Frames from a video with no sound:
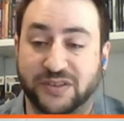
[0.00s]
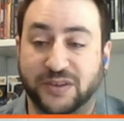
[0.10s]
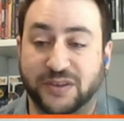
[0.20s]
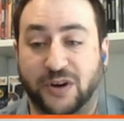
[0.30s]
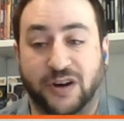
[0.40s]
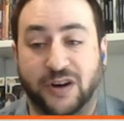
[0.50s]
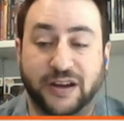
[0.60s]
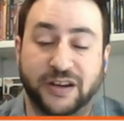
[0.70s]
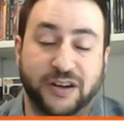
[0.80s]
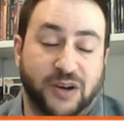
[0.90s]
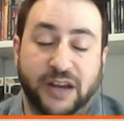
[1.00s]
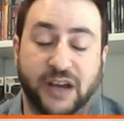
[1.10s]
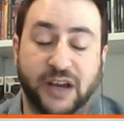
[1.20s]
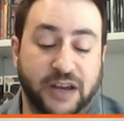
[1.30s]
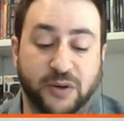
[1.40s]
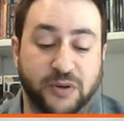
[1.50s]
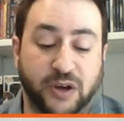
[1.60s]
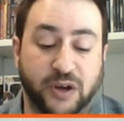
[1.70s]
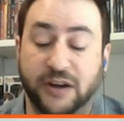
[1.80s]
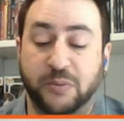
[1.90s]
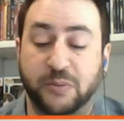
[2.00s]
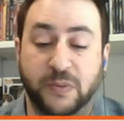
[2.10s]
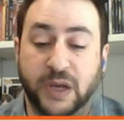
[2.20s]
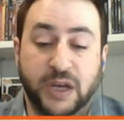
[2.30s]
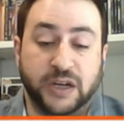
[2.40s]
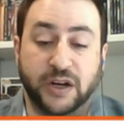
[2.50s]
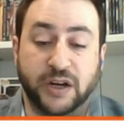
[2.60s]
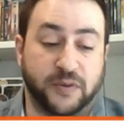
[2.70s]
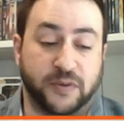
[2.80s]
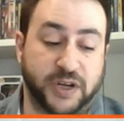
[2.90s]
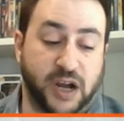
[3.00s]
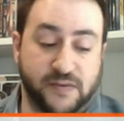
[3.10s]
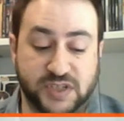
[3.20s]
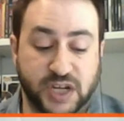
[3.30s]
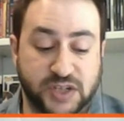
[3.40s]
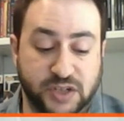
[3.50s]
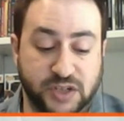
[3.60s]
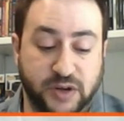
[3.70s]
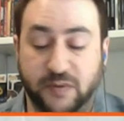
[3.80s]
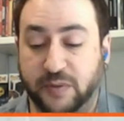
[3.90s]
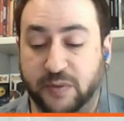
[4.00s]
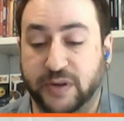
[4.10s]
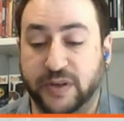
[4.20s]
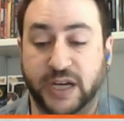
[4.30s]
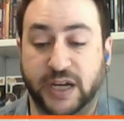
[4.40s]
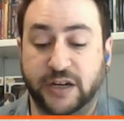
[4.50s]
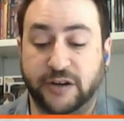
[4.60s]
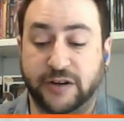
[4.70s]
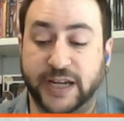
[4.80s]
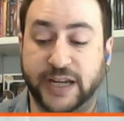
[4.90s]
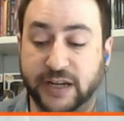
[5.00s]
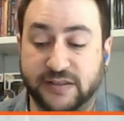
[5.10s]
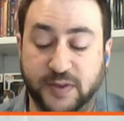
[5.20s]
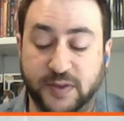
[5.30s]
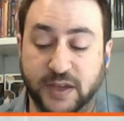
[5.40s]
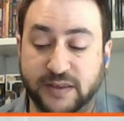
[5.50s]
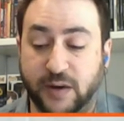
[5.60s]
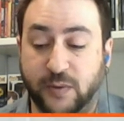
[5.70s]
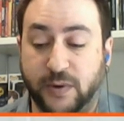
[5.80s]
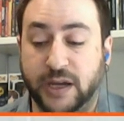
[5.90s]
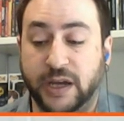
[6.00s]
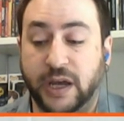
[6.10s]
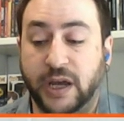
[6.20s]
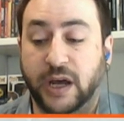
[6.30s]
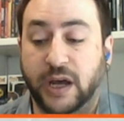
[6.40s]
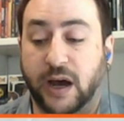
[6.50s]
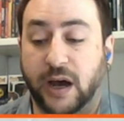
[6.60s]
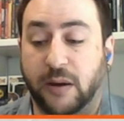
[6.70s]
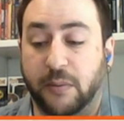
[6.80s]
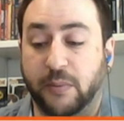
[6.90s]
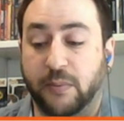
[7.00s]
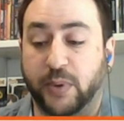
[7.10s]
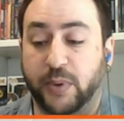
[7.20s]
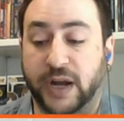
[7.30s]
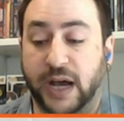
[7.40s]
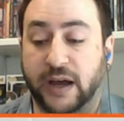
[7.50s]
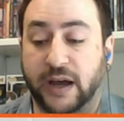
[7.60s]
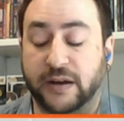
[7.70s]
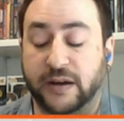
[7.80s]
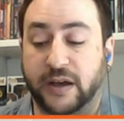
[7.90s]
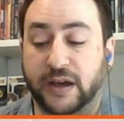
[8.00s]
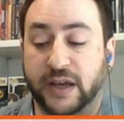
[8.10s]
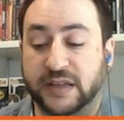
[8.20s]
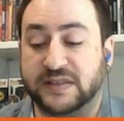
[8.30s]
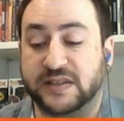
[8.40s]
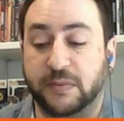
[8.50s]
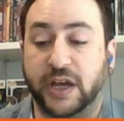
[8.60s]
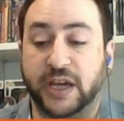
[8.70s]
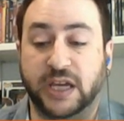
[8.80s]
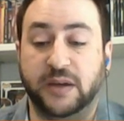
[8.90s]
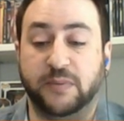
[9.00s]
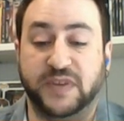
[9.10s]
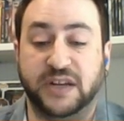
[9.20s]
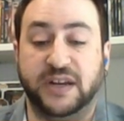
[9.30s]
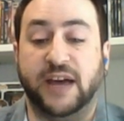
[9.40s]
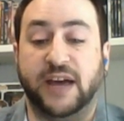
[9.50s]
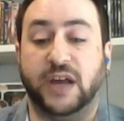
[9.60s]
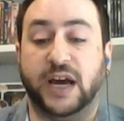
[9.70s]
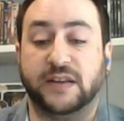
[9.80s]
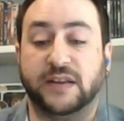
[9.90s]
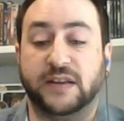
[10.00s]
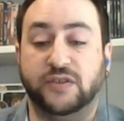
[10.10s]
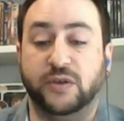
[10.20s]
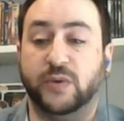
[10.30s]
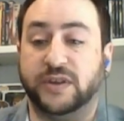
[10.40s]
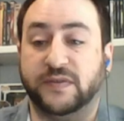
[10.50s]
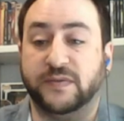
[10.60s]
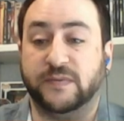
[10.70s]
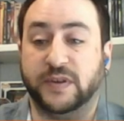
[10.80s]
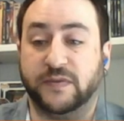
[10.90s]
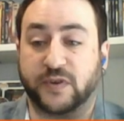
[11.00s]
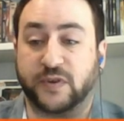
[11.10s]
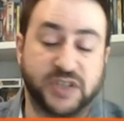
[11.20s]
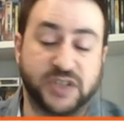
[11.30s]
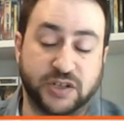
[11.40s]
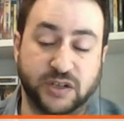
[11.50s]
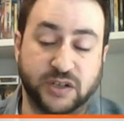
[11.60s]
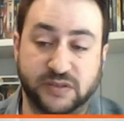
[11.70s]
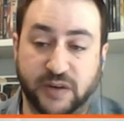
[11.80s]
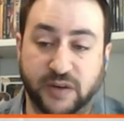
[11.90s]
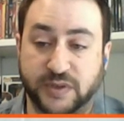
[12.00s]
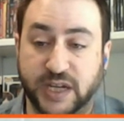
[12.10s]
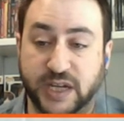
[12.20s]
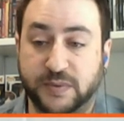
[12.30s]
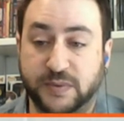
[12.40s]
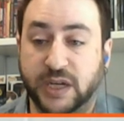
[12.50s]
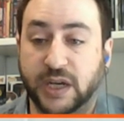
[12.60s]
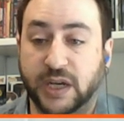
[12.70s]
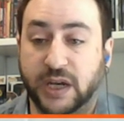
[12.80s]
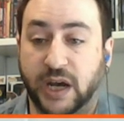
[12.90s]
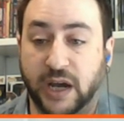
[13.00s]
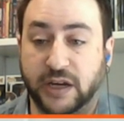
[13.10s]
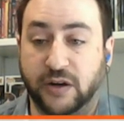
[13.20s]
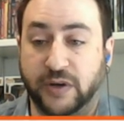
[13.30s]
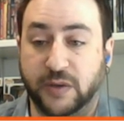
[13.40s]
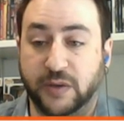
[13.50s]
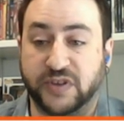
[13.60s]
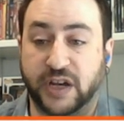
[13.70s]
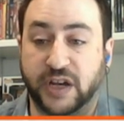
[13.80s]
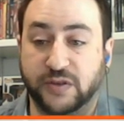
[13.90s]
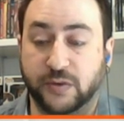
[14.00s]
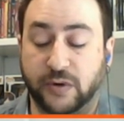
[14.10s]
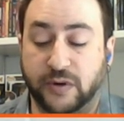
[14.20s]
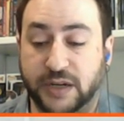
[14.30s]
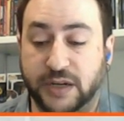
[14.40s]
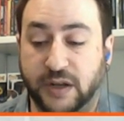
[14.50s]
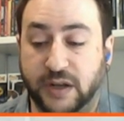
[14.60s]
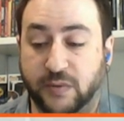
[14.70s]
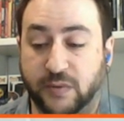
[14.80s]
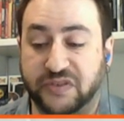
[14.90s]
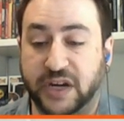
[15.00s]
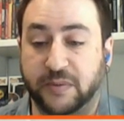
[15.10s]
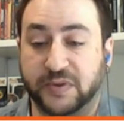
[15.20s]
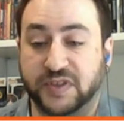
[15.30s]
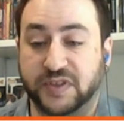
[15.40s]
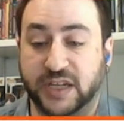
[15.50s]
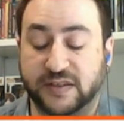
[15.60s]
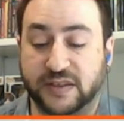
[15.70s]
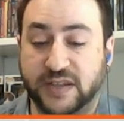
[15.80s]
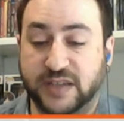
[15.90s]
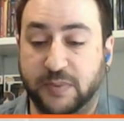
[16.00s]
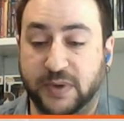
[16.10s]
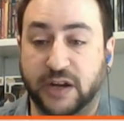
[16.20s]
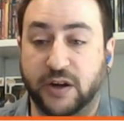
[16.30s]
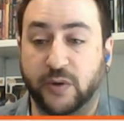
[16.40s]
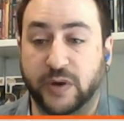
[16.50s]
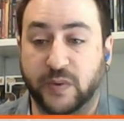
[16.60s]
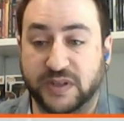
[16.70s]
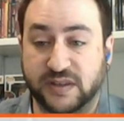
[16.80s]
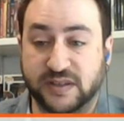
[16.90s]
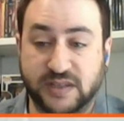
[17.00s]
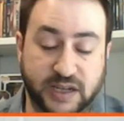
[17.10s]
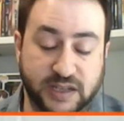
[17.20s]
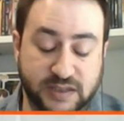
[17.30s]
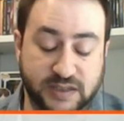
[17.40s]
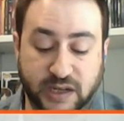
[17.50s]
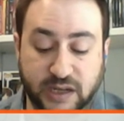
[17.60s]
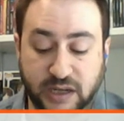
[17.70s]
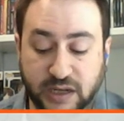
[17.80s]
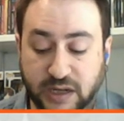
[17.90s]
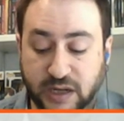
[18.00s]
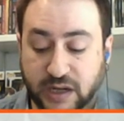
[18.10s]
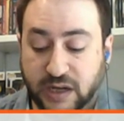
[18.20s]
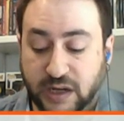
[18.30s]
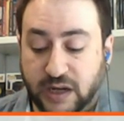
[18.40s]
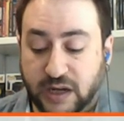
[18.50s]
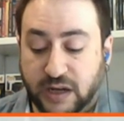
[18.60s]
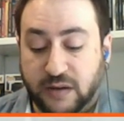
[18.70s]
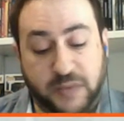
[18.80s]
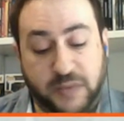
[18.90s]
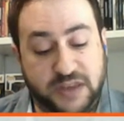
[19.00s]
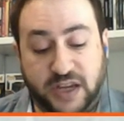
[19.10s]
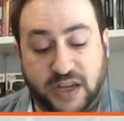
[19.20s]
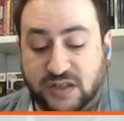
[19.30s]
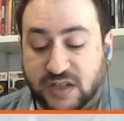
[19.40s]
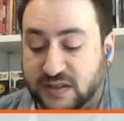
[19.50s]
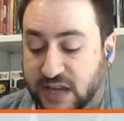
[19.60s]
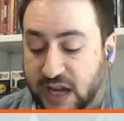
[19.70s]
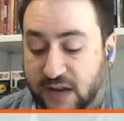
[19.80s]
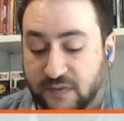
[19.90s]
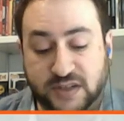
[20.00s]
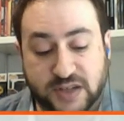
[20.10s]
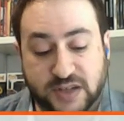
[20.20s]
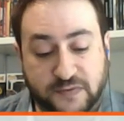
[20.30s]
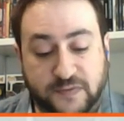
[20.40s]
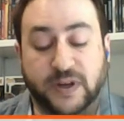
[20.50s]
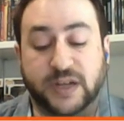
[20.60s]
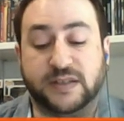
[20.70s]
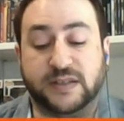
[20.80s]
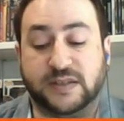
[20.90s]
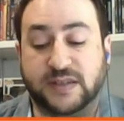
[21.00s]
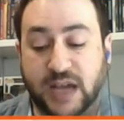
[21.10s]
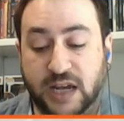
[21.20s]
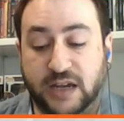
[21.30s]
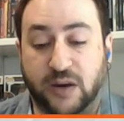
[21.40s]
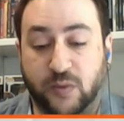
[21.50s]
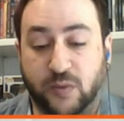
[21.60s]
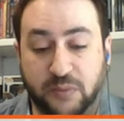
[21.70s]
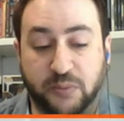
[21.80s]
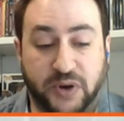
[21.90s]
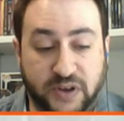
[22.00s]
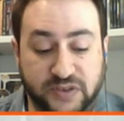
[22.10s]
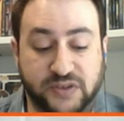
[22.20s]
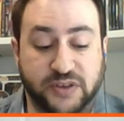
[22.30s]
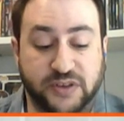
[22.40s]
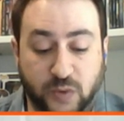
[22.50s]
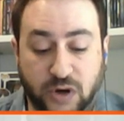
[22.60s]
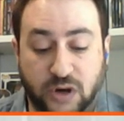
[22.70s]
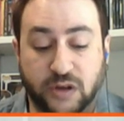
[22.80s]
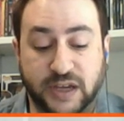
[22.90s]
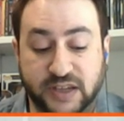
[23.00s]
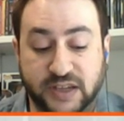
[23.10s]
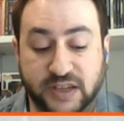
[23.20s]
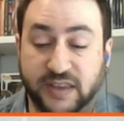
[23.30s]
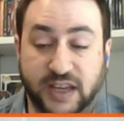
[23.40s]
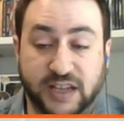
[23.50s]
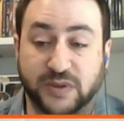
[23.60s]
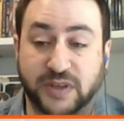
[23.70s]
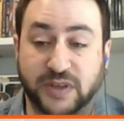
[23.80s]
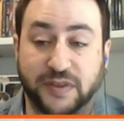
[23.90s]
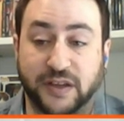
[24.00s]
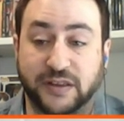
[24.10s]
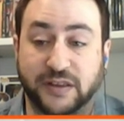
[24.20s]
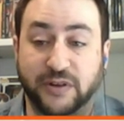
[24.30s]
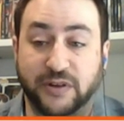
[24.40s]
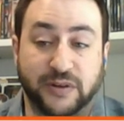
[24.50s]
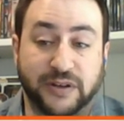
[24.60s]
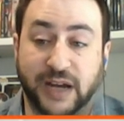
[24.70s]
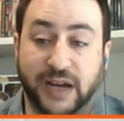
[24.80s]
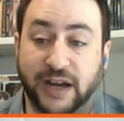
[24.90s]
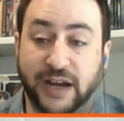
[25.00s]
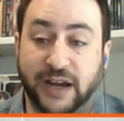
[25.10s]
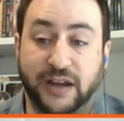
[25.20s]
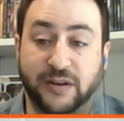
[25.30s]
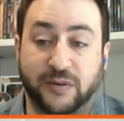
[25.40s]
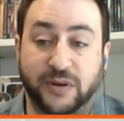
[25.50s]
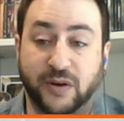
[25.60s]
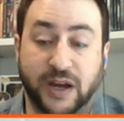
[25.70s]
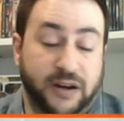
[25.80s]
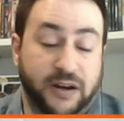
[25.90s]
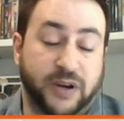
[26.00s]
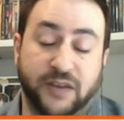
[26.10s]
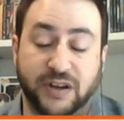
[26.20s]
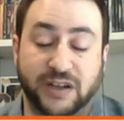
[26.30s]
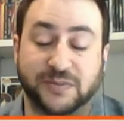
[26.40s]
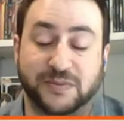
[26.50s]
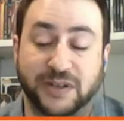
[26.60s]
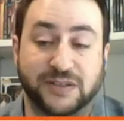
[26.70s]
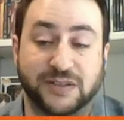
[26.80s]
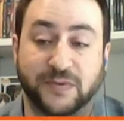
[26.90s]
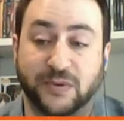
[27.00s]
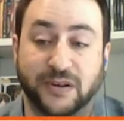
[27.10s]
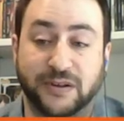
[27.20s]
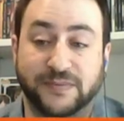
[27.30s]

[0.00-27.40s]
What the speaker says: to the wall. I don't know. I know, from the conversation you had with Billy on here, he doesn't think that way. But it seemed like he didn't have a lot to do with the first set of shows that were taped. He was on tour. He wasn't able to get to the taping. I know he went to the second set. Maybe they just have a different take on what balls to the wall is, and that's what they think they're doing. I don't know. I don't have an explanation for it.